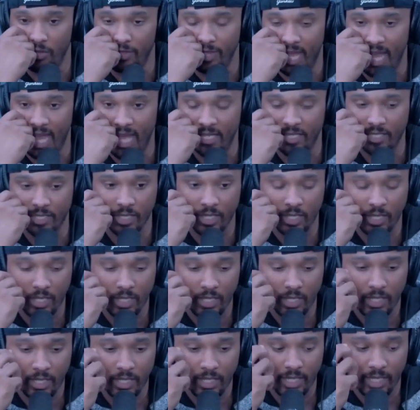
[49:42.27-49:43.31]
That
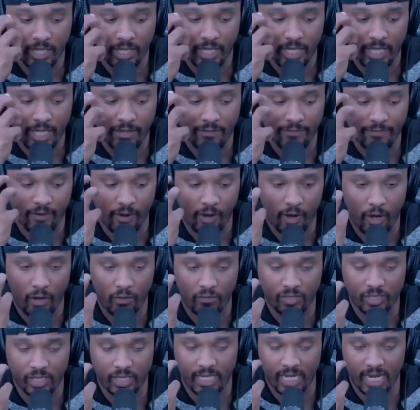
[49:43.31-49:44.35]

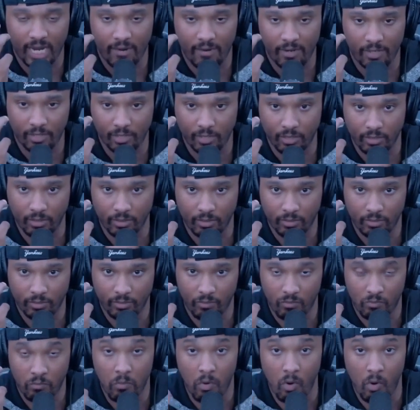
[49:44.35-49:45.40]
evolves your character
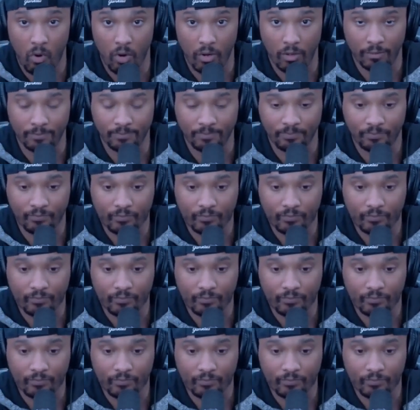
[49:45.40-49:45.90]
more.